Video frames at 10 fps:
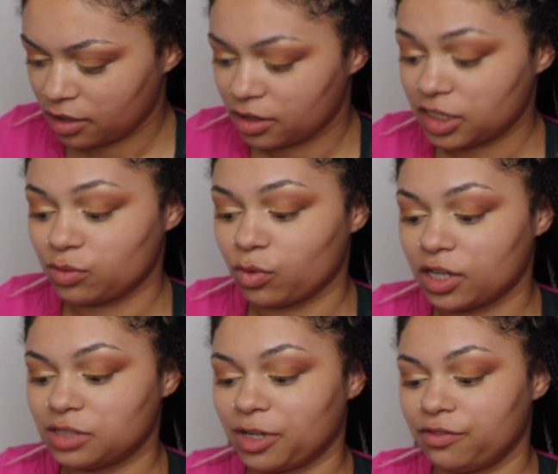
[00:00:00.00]
This
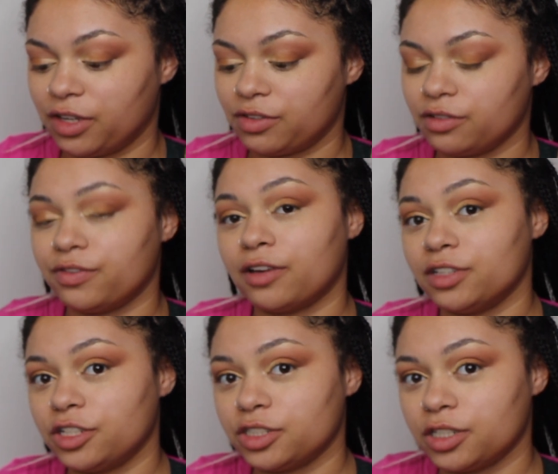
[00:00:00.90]
was my favorite
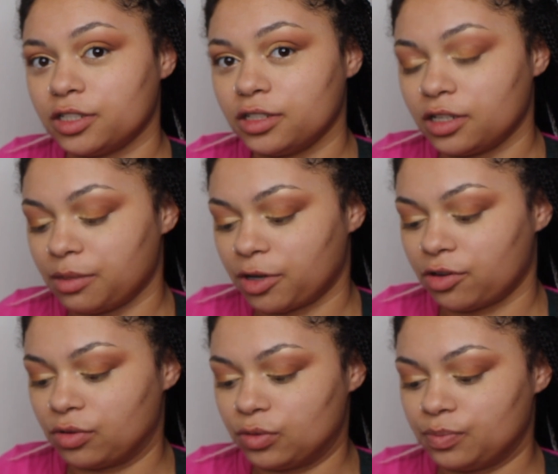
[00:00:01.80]
foundation
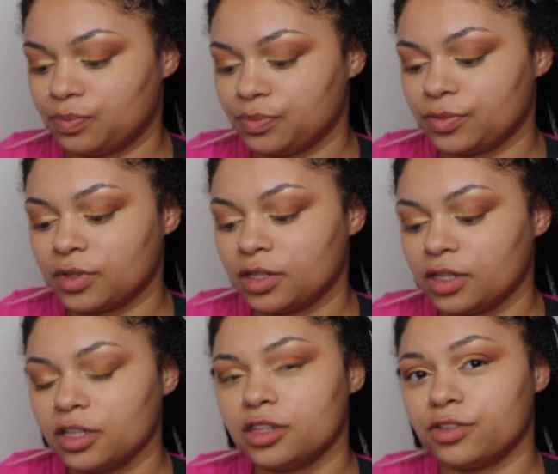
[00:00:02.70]
about
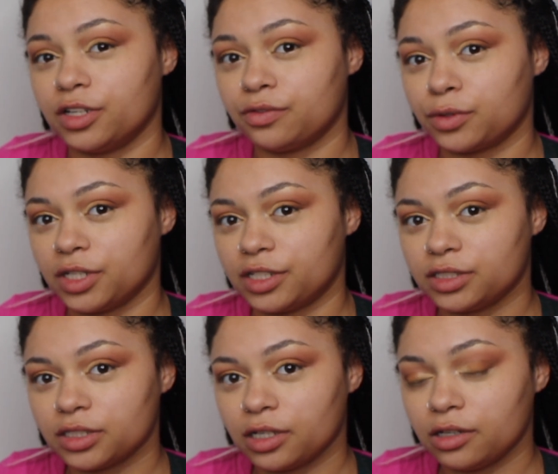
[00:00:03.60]
3 or 4
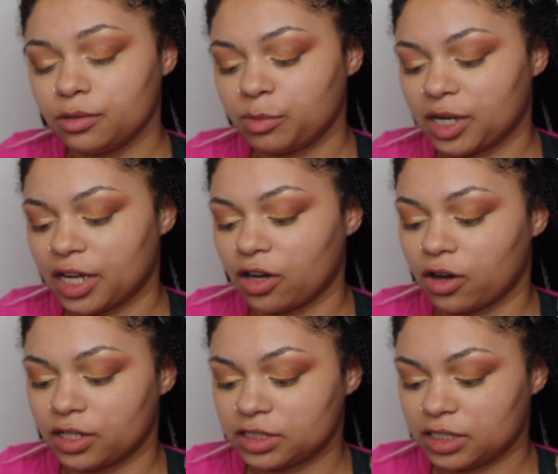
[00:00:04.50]
years ago, but I
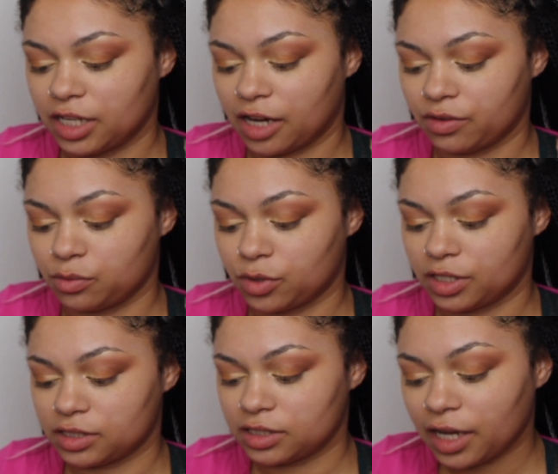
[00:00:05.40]
honestly haven't worn
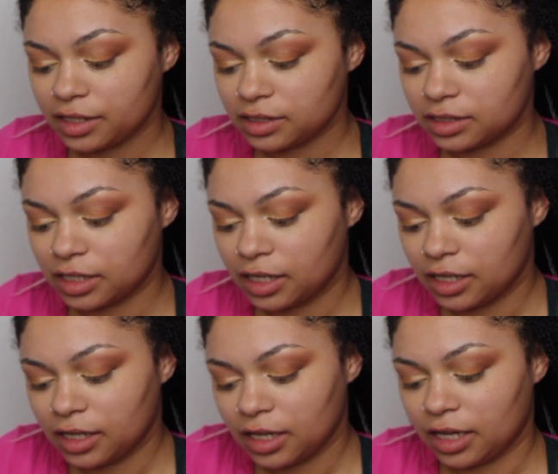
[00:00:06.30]
it since,
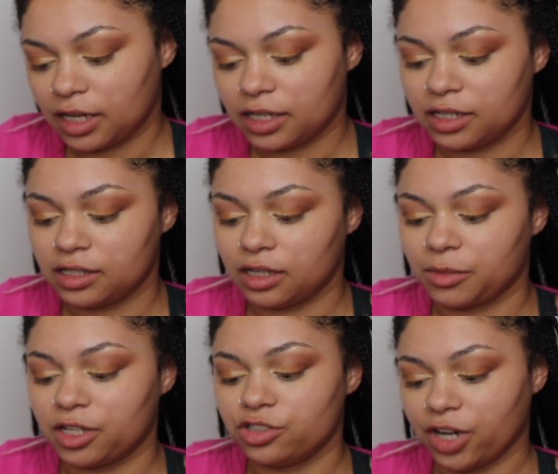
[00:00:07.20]
and I'm
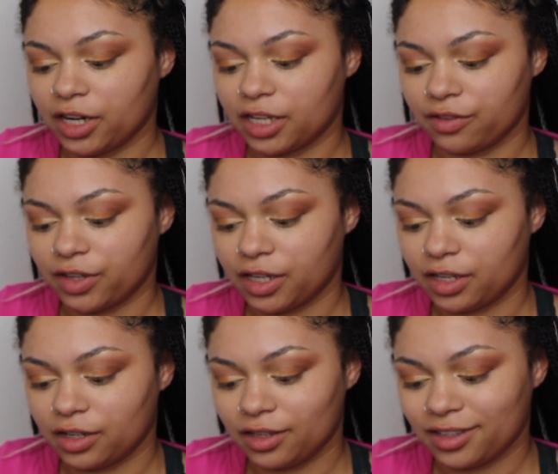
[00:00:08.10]
gonna try
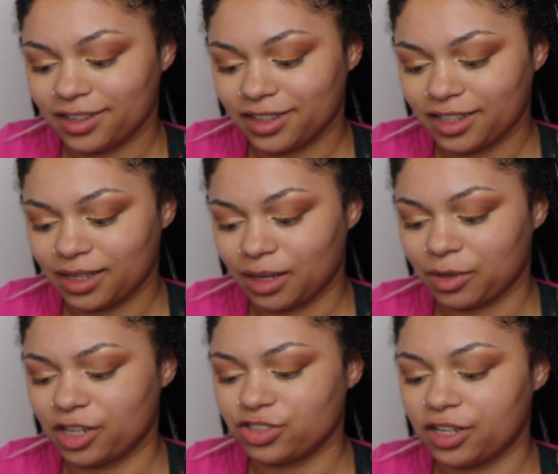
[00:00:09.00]

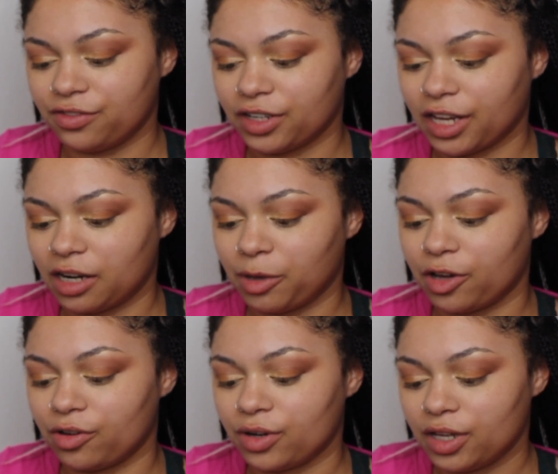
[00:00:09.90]
to forget
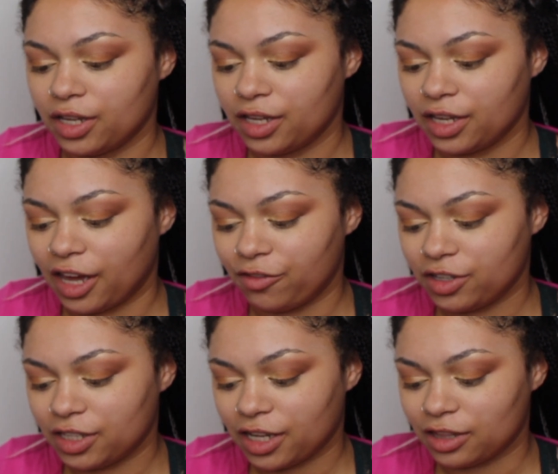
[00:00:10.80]
about
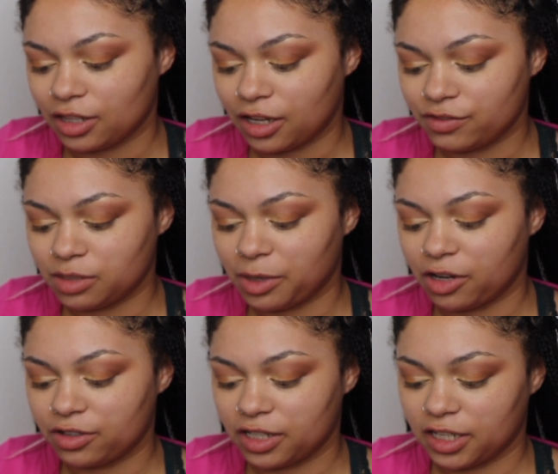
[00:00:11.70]
everything I loved
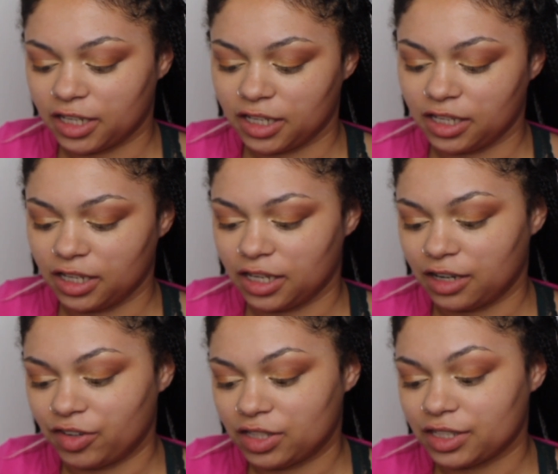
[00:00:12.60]
about it and
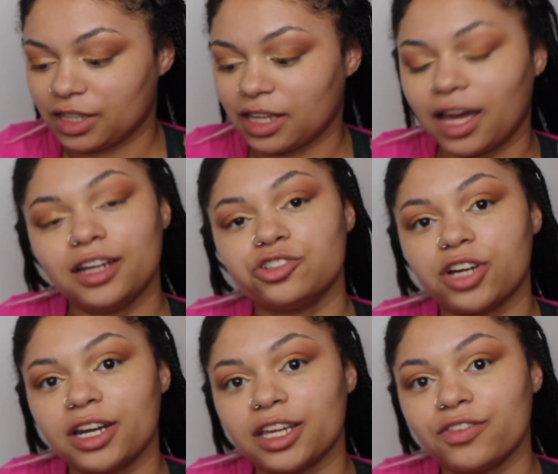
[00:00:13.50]
everything like that and
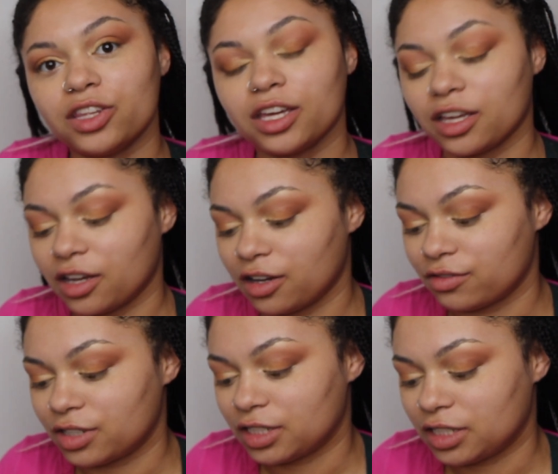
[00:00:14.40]
try to give it like a
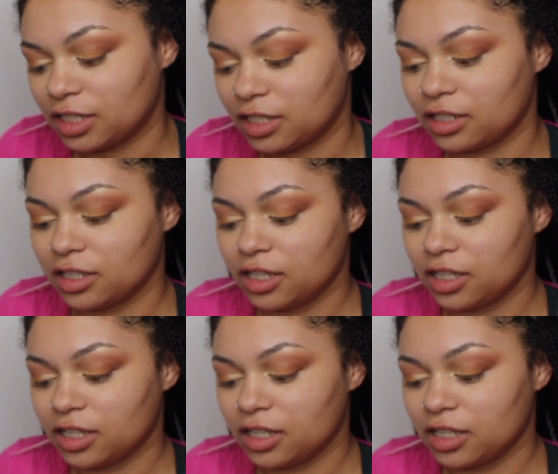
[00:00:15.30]
really